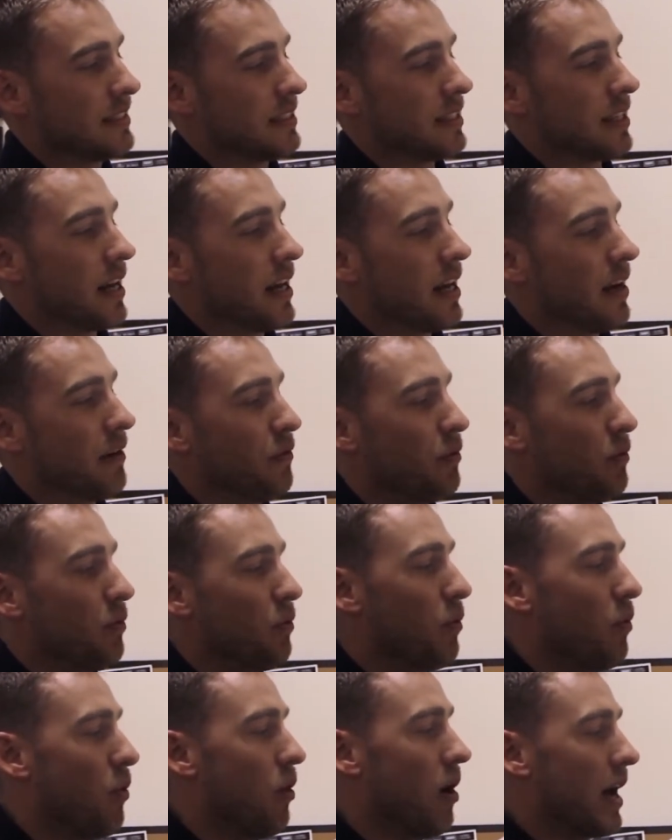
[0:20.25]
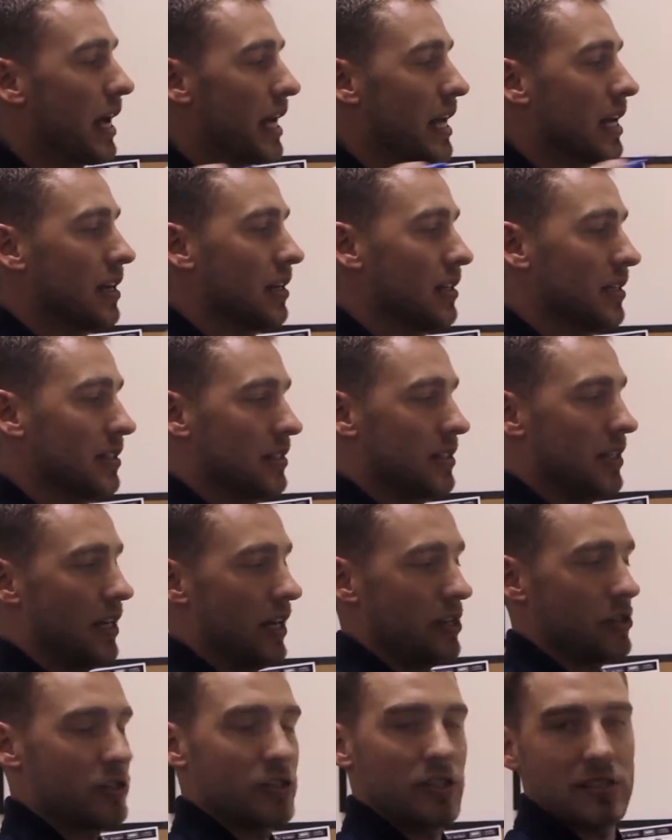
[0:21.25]
today of what
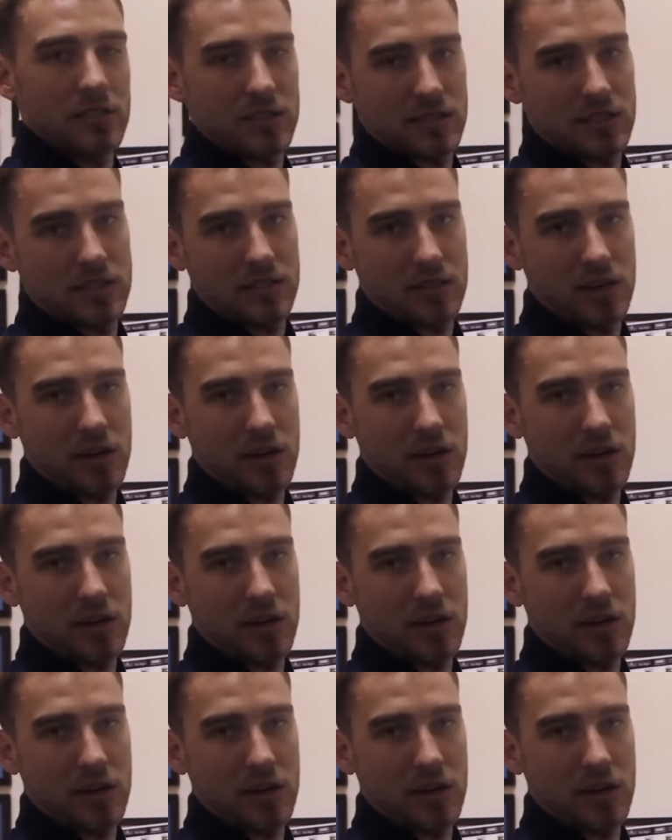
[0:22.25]
contingencies